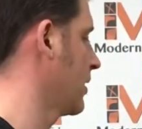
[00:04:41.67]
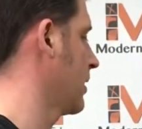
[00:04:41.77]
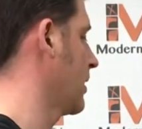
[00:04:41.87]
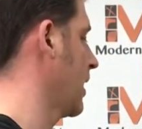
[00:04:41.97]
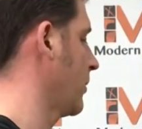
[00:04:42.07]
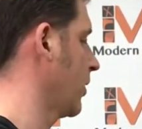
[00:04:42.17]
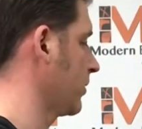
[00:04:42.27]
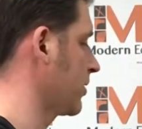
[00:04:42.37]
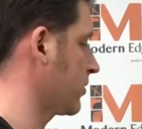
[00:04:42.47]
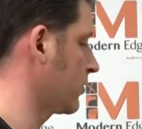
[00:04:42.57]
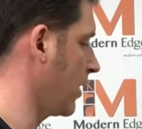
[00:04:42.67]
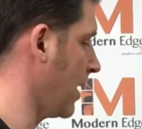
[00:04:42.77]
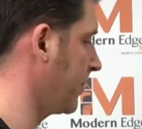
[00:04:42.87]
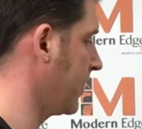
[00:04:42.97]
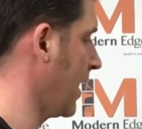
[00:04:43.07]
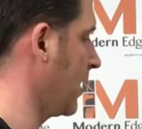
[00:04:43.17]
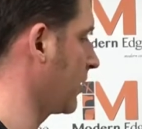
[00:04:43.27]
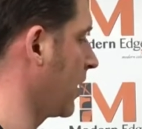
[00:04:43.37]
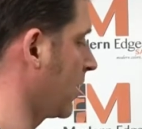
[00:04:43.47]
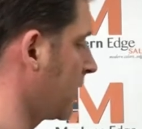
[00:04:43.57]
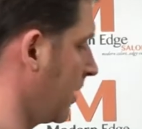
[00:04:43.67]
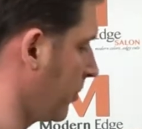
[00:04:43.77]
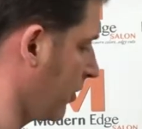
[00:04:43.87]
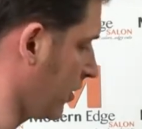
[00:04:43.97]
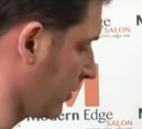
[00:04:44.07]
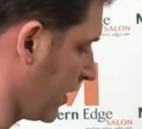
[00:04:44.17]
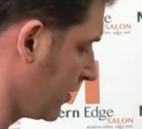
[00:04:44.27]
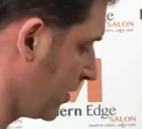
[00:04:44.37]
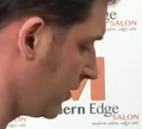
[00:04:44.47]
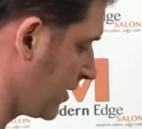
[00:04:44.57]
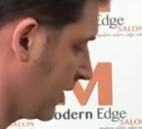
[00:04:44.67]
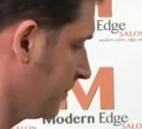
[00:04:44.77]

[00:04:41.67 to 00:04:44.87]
And we'll just drop down our temporal regions.